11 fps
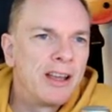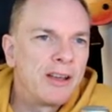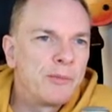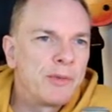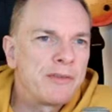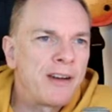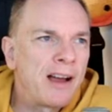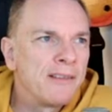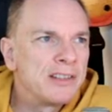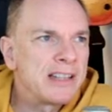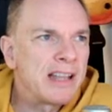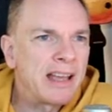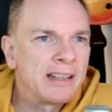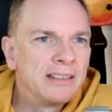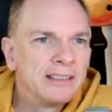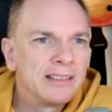It would be 5 and
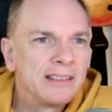10.